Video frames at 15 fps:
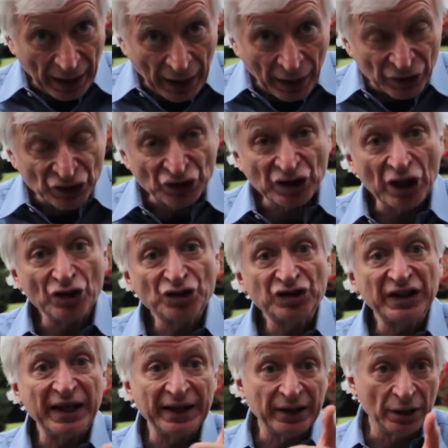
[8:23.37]

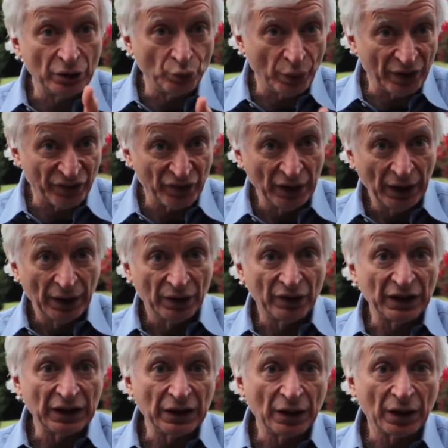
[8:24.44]
associated with
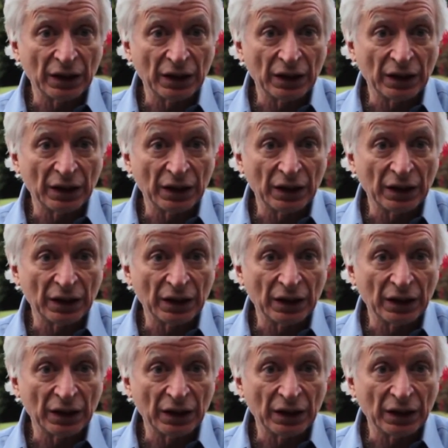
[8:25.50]
the